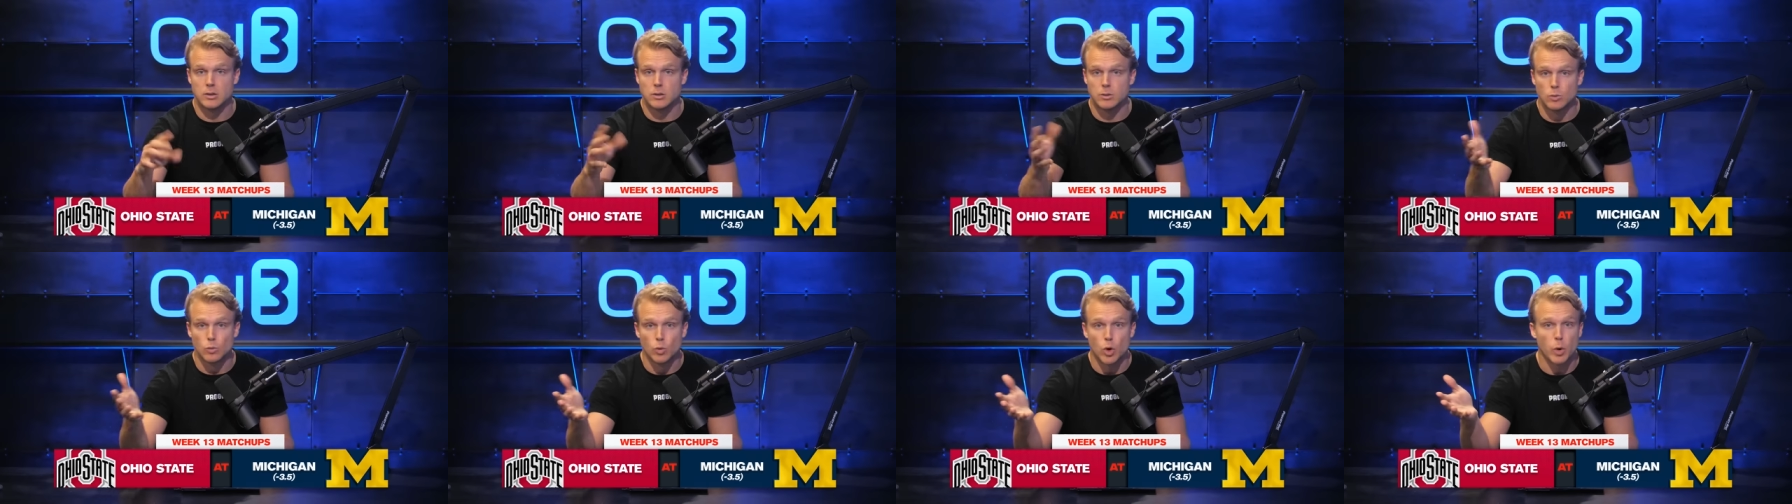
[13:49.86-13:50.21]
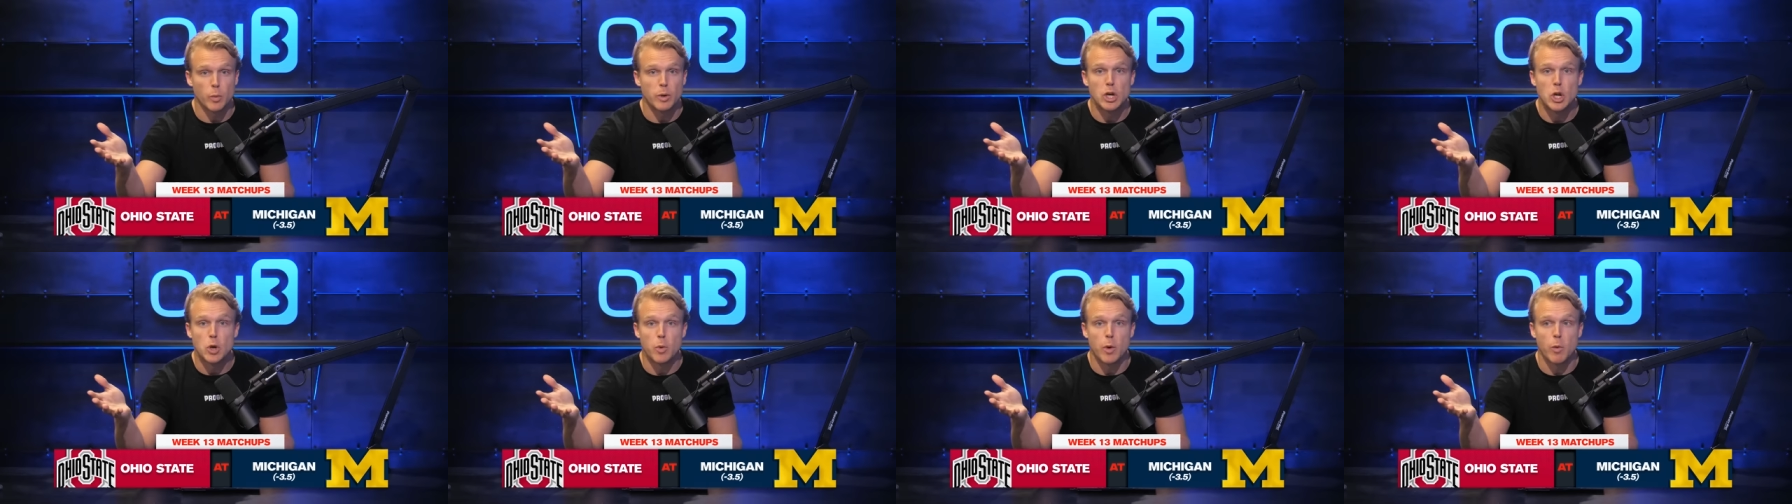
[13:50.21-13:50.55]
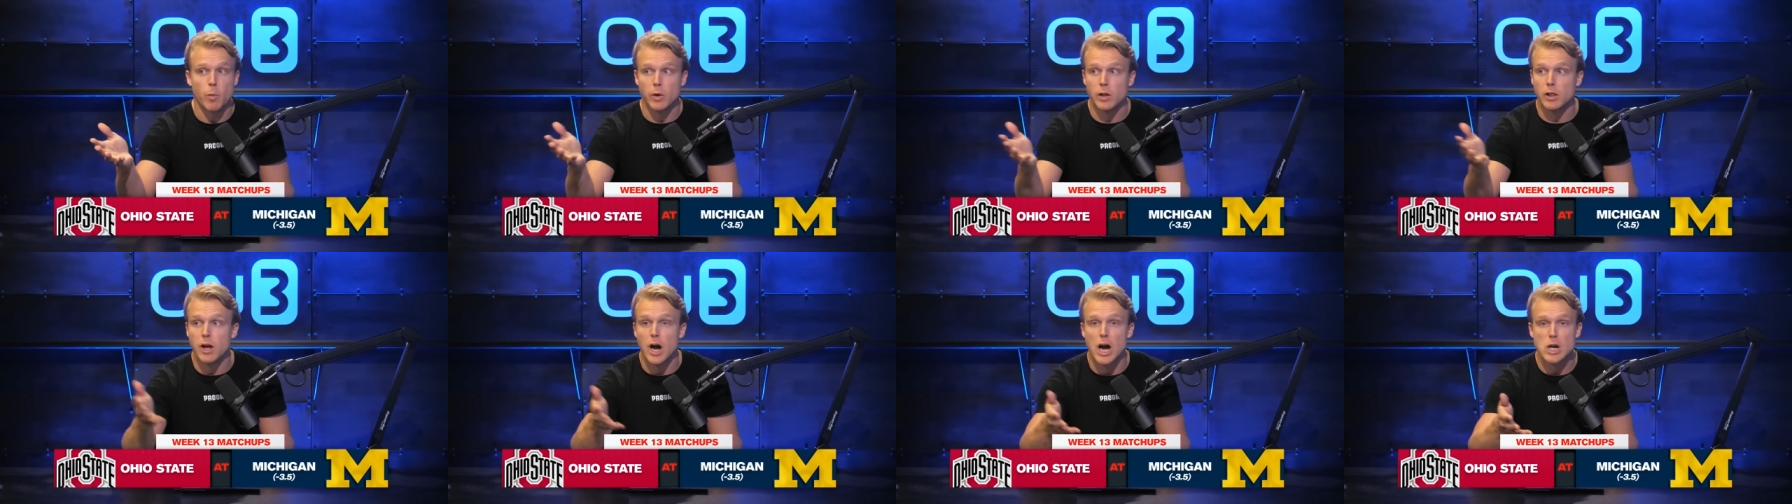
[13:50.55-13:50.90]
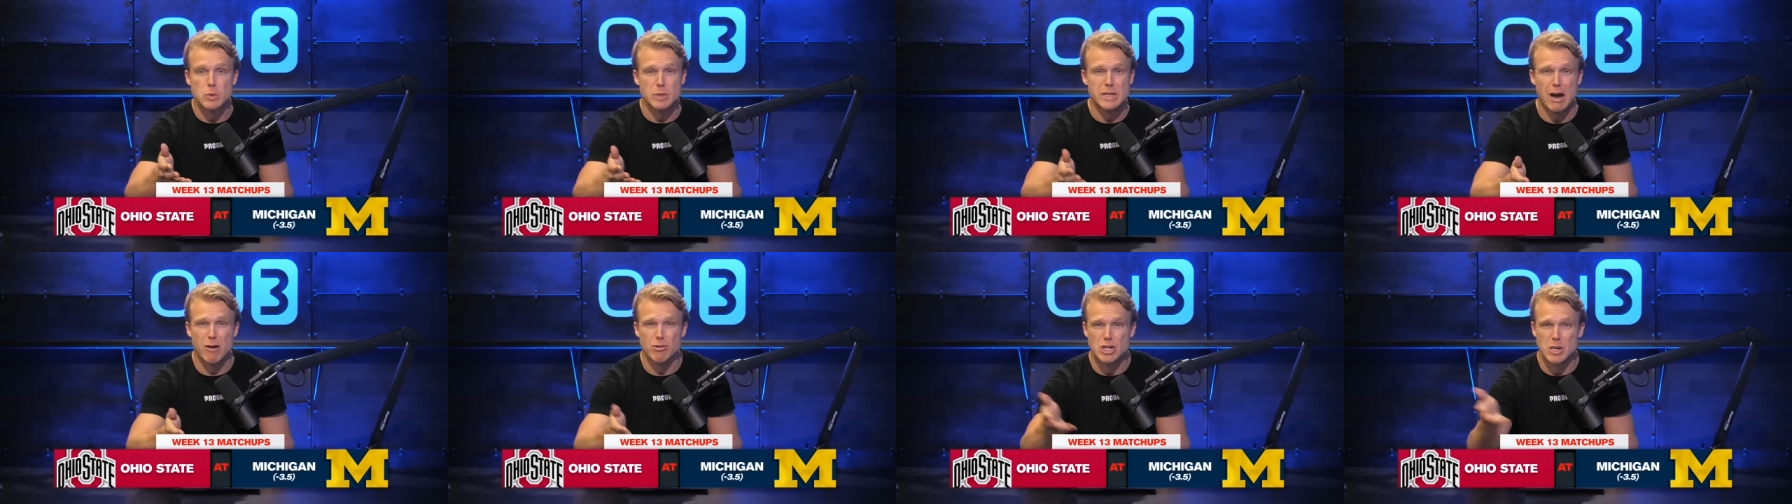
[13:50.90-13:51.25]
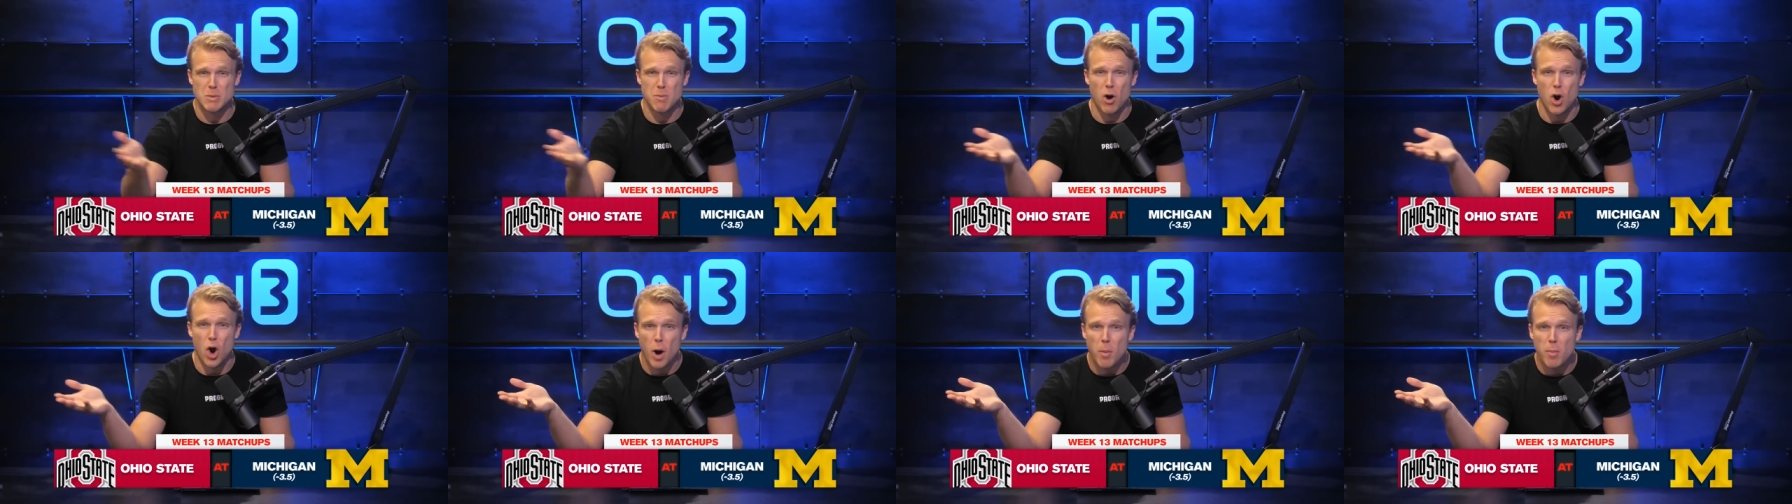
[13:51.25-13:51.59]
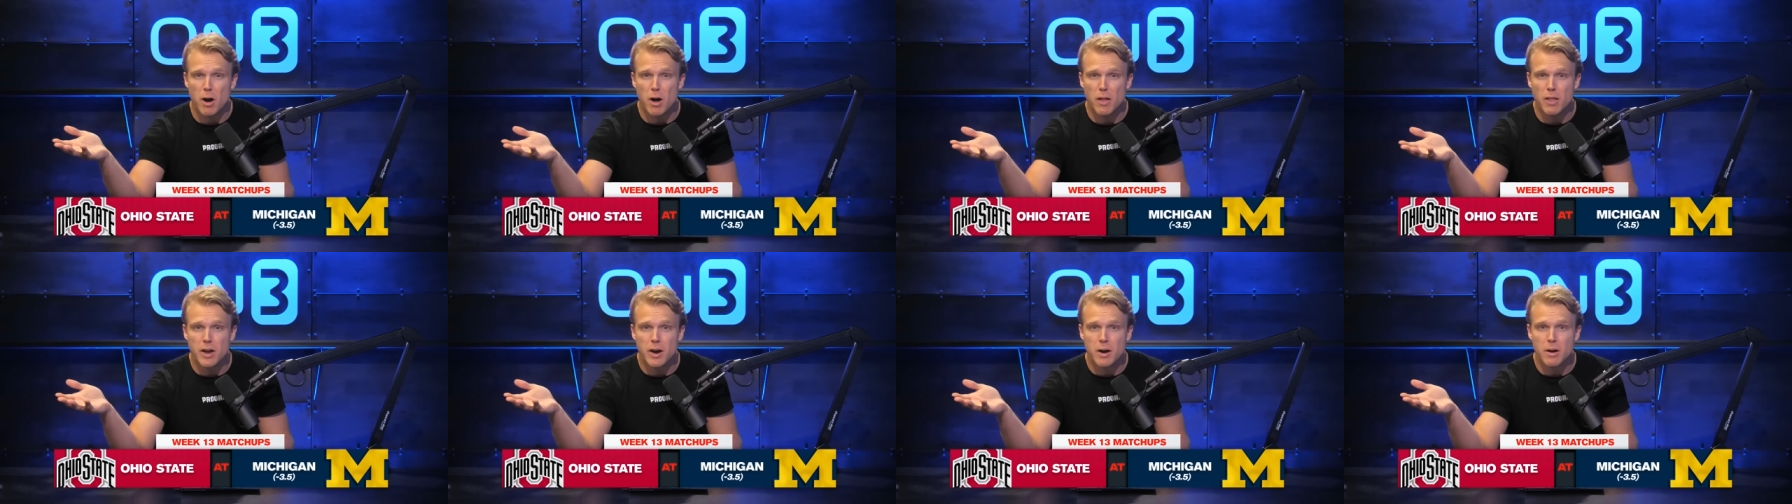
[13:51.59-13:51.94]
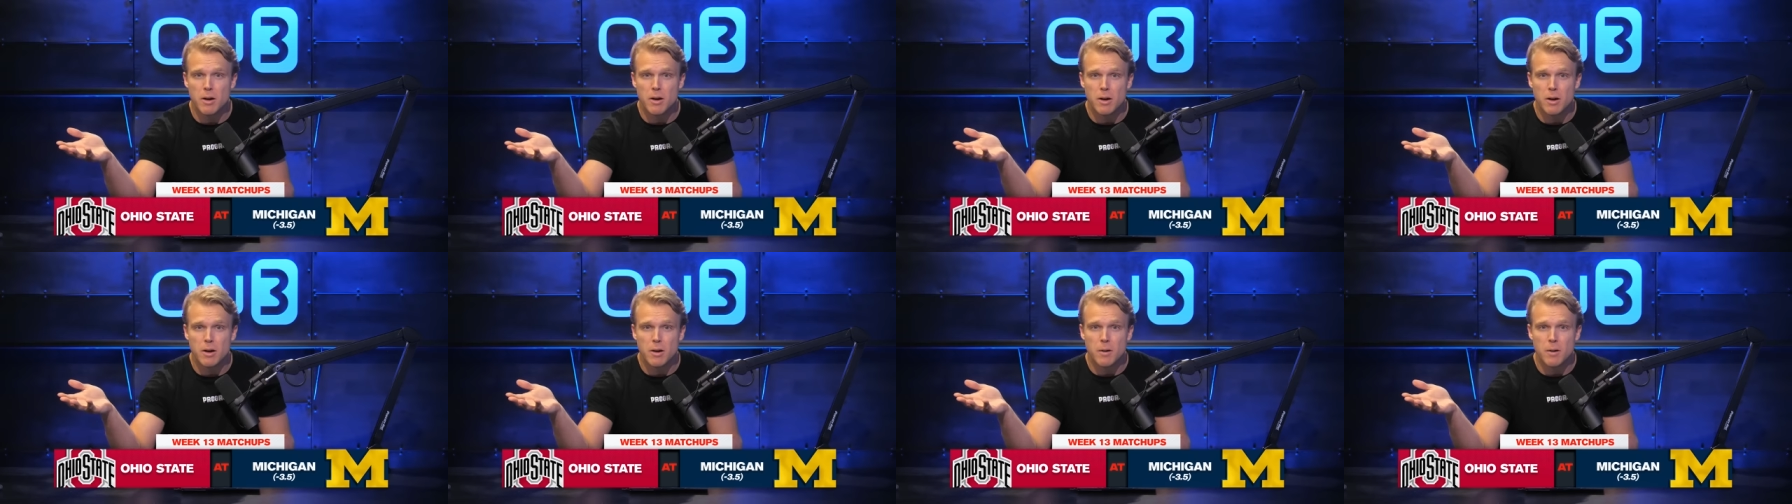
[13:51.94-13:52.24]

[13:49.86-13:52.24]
what are we doing? We lost without Jim Harbaugh there?